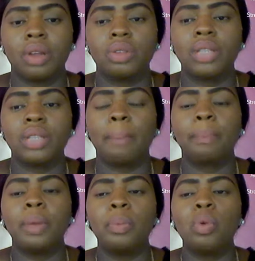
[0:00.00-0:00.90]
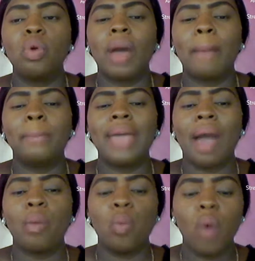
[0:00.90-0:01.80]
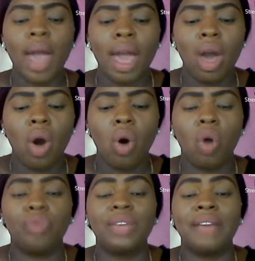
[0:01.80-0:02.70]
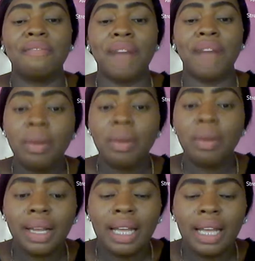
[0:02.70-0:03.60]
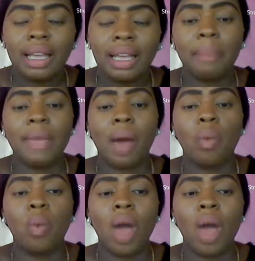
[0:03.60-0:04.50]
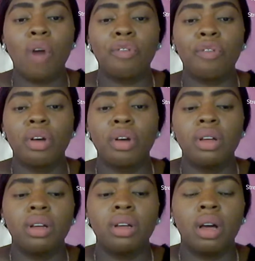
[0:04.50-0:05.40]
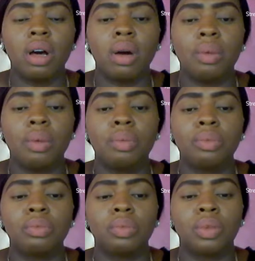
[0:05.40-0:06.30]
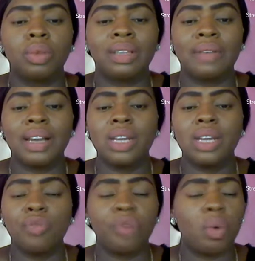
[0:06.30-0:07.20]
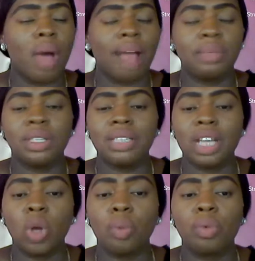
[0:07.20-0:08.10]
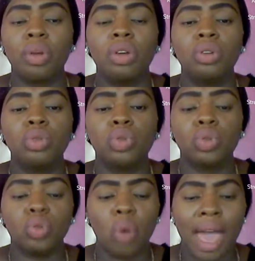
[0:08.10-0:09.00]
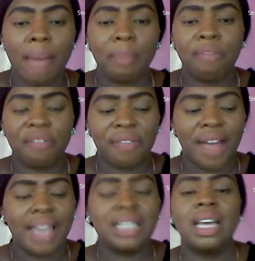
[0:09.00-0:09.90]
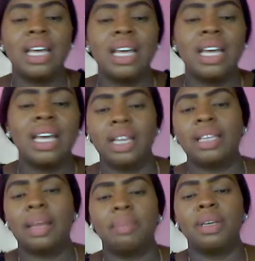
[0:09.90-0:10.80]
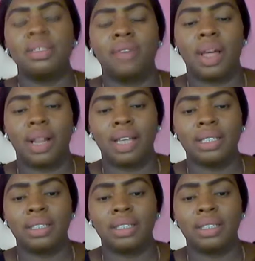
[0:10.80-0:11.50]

so that people can be aware of the environment, they can be aware of whatever legal framework have been set up to help fight this gender-based violence.